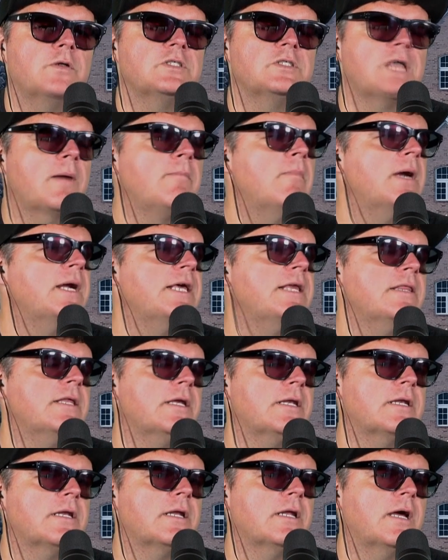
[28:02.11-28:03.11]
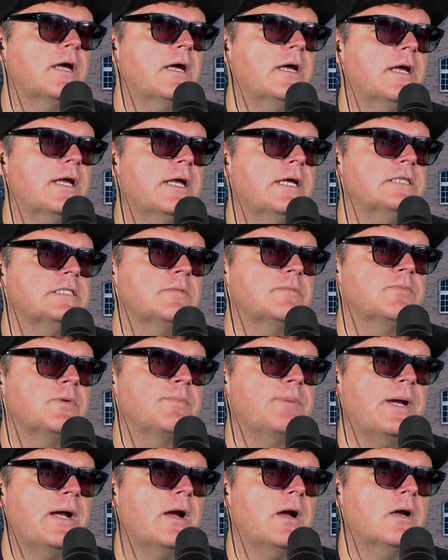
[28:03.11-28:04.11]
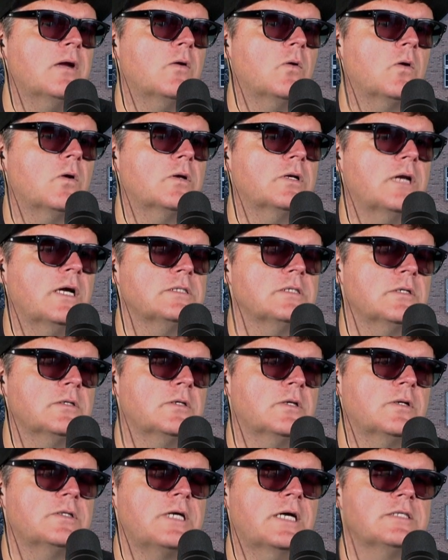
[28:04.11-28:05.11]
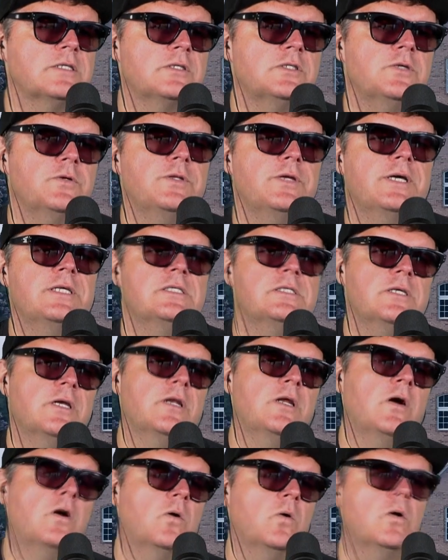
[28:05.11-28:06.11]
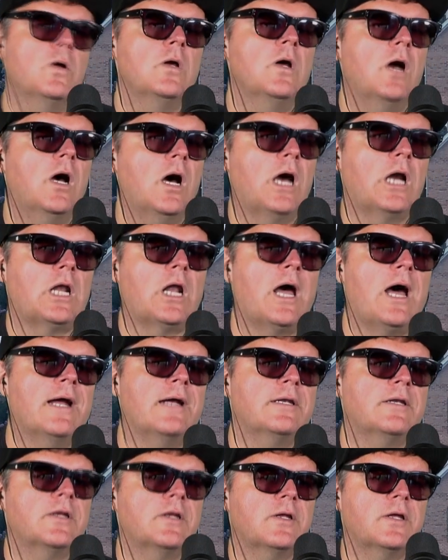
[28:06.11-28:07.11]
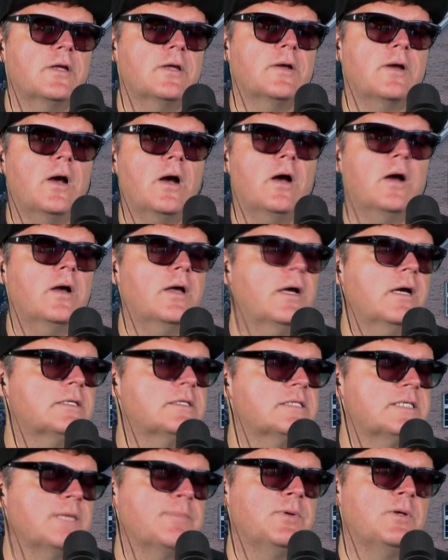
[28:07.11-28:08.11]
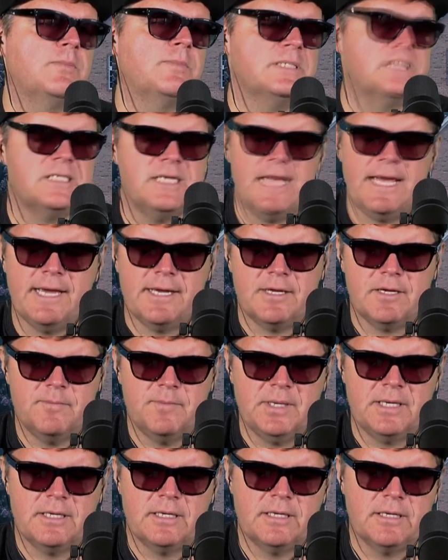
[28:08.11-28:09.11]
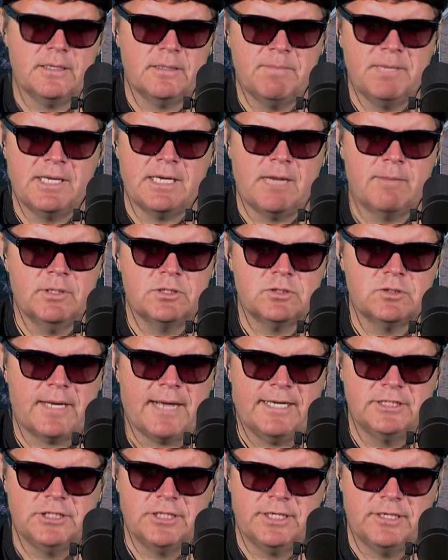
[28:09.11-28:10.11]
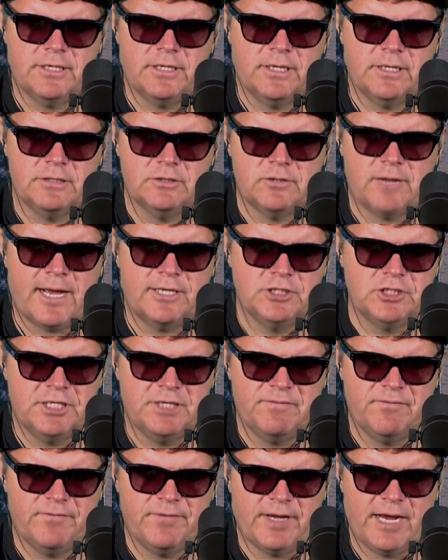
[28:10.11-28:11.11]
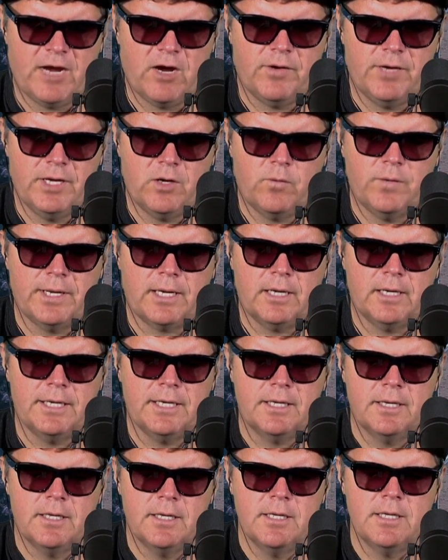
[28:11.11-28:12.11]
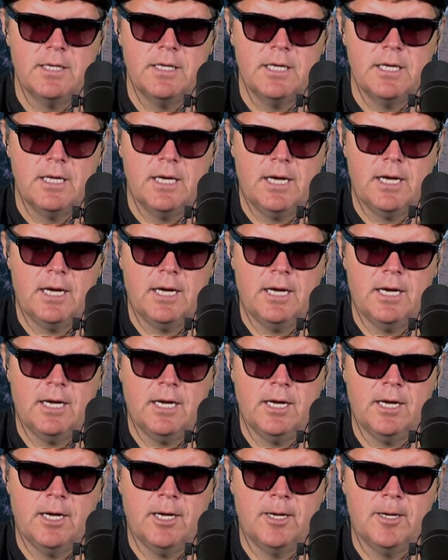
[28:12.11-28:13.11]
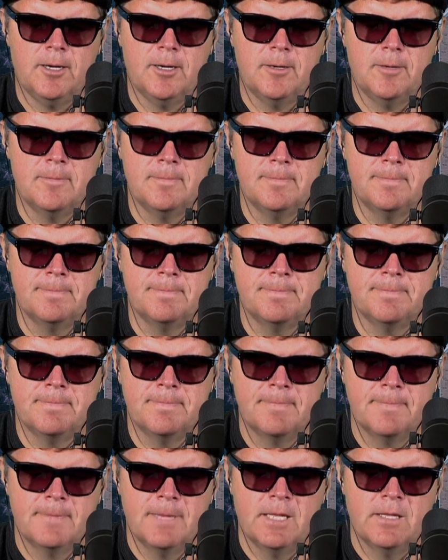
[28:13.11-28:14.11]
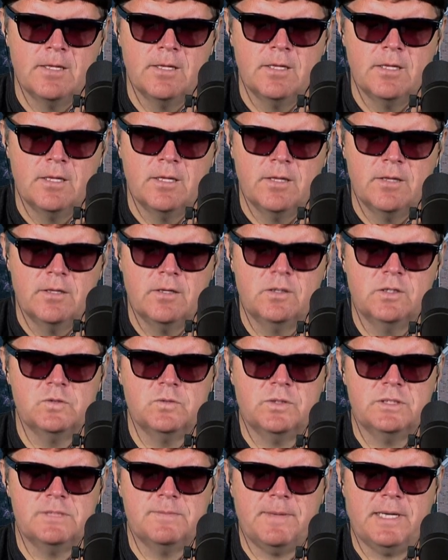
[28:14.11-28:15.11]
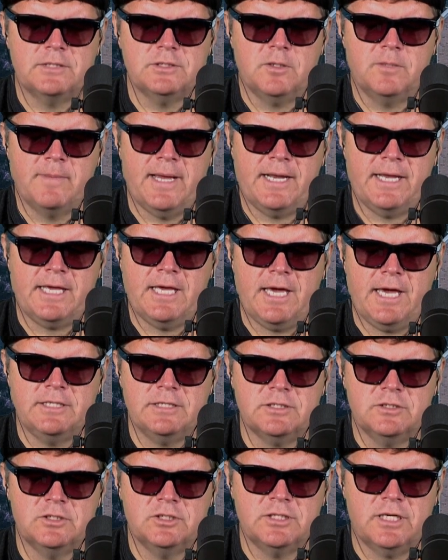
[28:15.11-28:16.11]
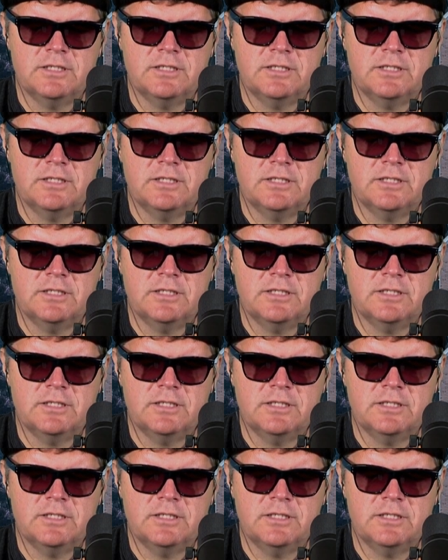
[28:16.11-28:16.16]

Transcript: somebody that isn't prepared or doesn't do this, you know, a simple mistake can become a tragedy very quickly. Those with special medications